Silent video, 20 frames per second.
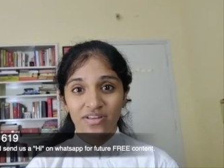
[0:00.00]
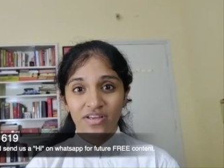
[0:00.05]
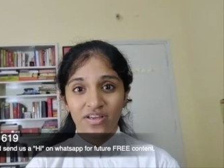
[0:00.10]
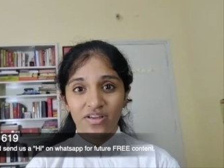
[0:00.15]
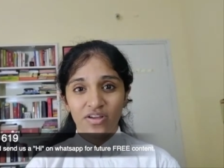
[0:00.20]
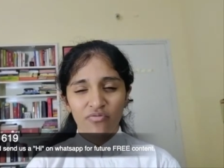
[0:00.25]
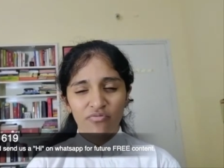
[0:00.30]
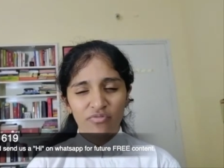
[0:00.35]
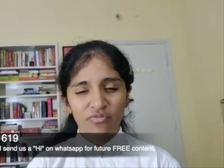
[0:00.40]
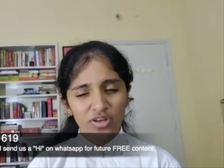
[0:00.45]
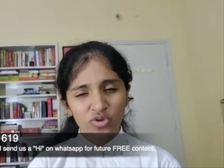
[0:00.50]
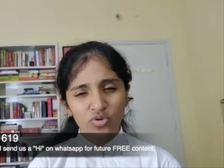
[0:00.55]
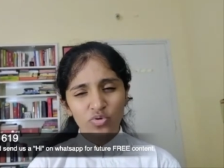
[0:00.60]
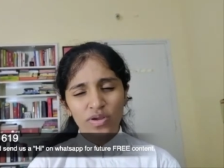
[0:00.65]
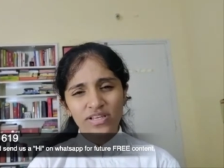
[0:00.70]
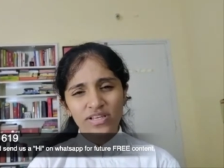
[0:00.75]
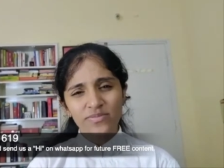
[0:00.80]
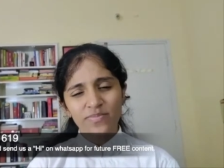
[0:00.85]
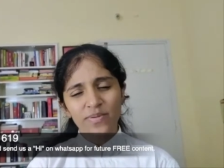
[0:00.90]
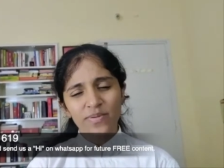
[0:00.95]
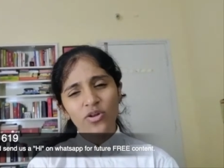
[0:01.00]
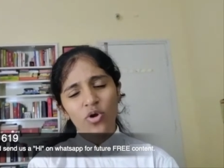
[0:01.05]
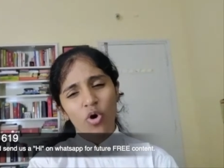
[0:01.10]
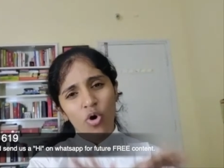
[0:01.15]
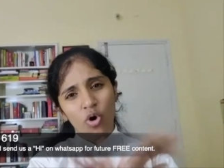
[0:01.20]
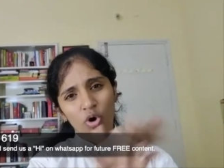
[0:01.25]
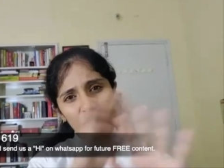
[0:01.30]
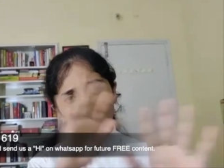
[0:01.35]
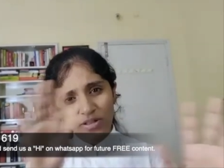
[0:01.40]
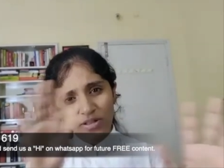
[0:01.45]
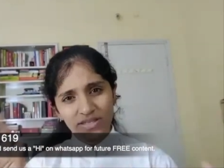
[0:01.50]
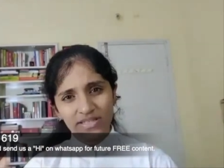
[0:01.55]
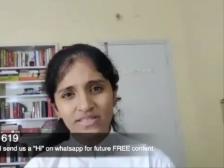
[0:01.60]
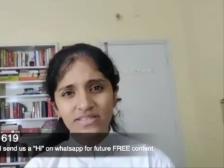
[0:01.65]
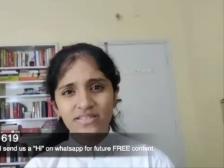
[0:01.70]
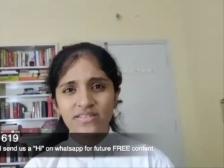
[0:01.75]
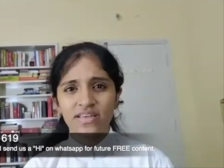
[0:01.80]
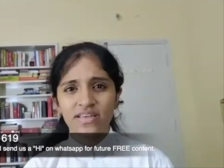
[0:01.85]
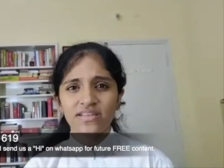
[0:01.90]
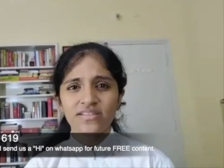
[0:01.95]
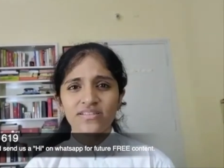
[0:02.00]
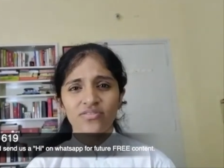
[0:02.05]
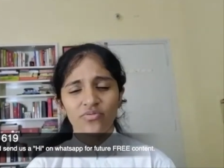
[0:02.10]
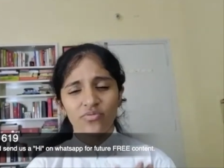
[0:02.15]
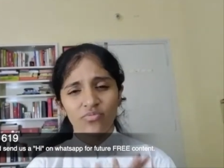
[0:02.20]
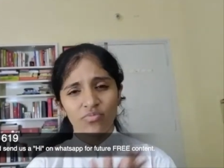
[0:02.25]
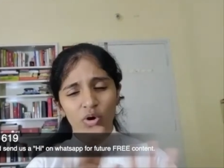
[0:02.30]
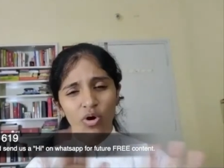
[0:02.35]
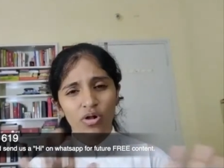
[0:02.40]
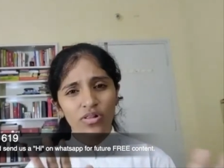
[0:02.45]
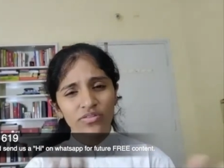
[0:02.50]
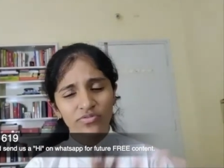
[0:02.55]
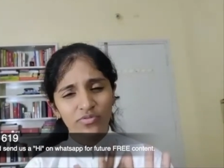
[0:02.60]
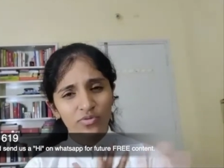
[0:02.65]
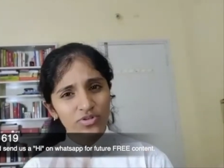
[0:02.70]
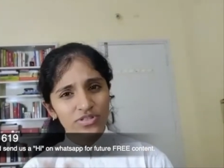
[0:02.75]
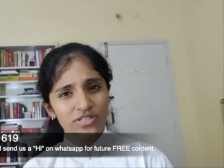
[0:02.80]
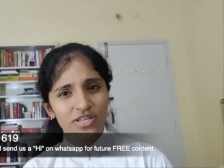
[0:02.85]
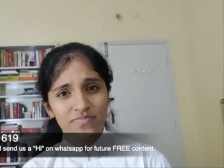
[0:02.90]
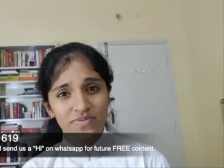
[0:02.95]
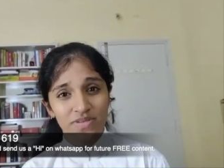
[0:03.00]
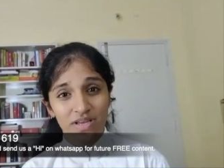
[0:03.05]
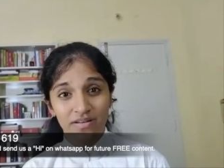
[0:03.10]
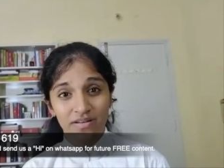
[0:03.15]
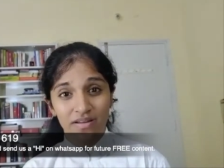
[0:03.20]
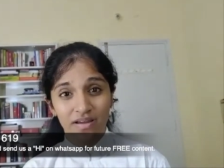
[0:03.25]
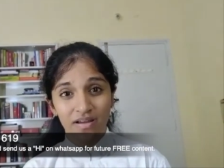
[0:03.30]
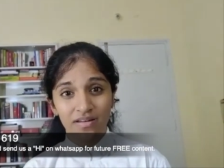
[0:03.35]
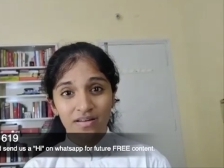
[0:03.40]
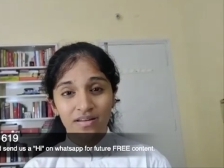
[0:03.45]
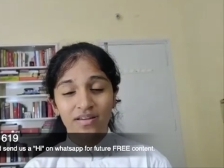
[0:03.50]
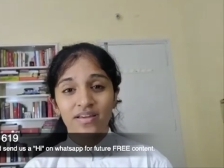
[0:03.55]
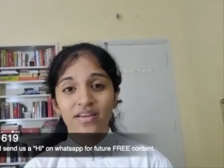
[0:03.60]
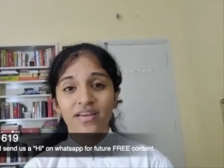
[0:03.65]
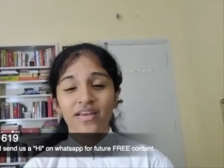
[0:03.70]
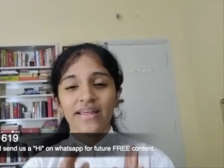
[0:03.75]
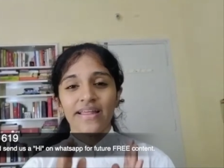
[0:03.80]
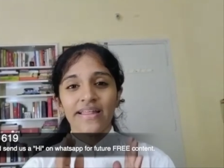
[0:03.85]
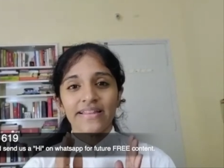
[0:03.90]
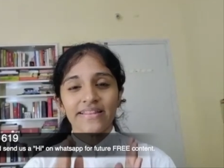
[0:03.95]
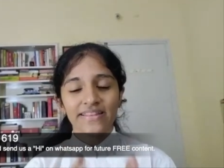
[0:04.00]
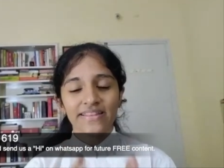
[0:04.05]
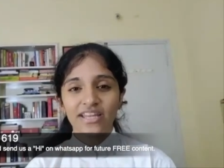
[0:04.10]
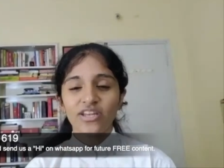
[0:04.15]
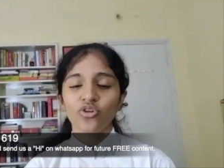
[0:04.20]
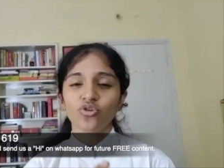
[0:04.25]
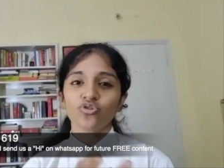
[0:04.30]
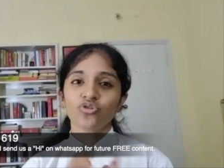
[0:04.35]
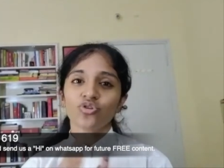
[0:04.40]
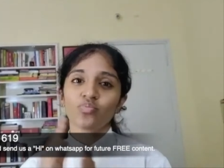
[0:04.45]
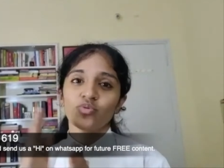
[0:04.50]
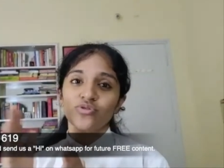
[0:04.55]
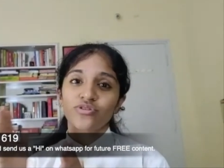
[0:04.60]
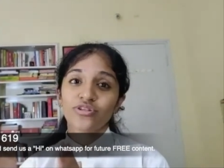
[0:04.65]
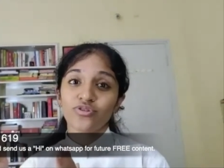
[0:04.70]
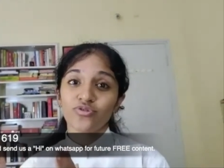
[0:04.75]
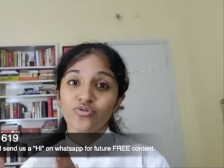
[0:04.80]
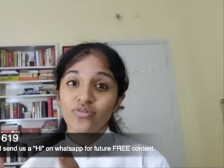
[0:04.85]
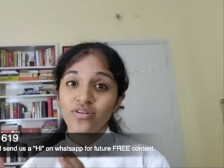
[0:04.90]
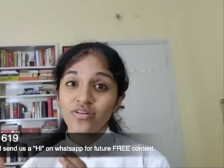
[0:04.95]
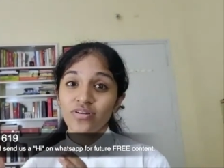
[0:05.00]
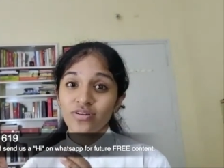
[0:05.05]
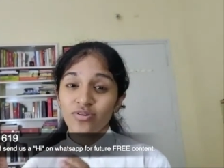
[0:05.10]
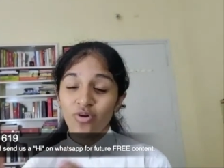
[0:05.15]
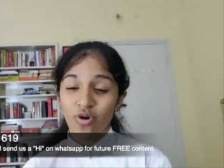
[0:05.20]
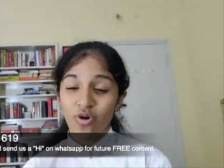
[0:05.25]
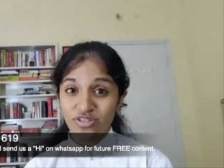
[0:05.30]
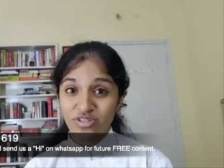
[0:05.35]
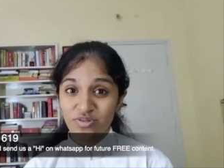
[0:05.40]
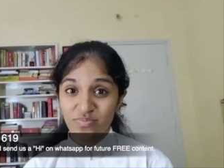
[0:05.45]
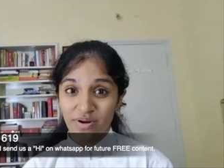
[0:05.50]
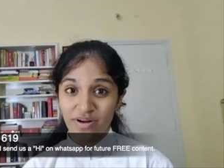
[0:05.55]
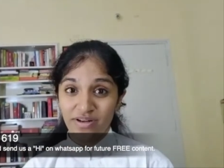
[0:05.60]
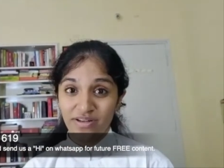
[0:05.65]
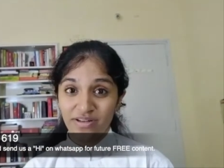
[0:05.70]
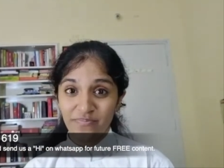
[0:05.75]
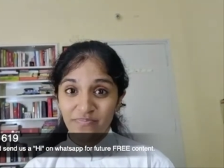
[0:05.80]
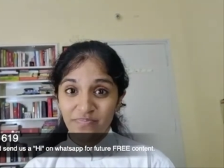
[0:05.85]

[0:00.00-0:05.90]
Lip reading: When you explain all these things, all the four steps are done, then you should proceed to the cost part.